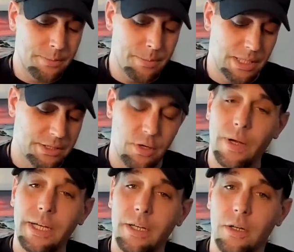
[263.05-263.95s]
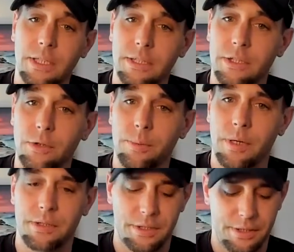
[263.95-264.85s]
But let's go ahead and look at this new
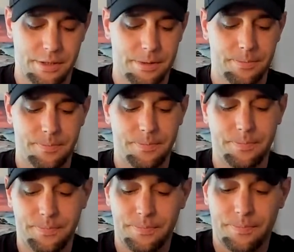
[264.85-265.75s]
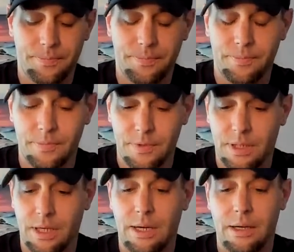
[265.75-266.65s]
person here.
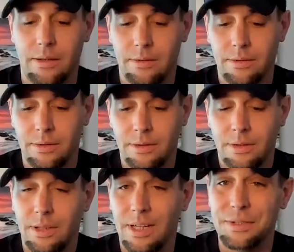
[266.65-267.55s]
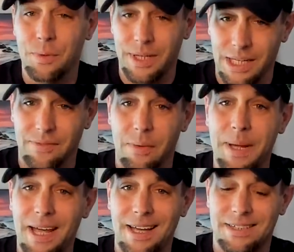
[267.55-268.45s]
Okay. That's one hell of a
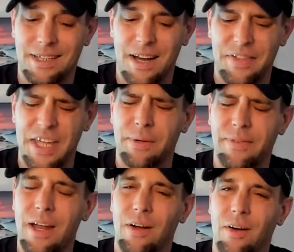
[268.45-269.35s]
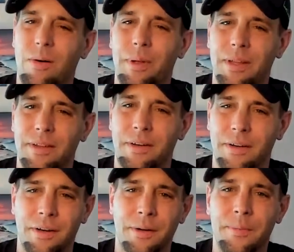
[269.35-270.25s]
pass there. I think we've kind of all been there,
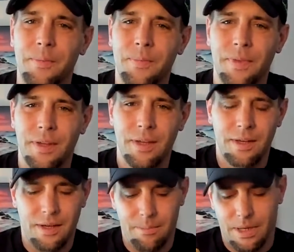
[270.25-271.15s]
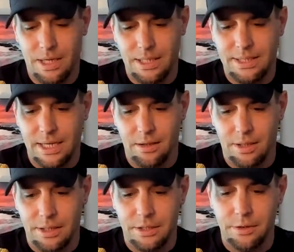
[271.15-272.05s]
you know? But let's take a look
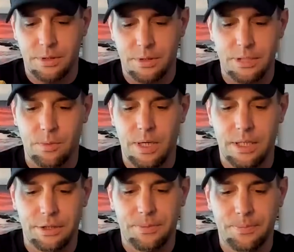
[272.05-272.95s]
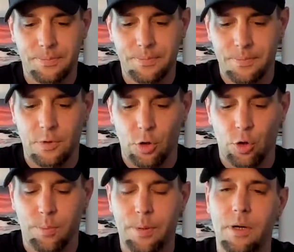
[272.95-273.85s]
at this new situation.
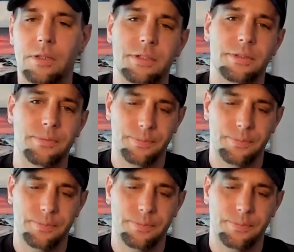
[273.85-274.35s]
New person.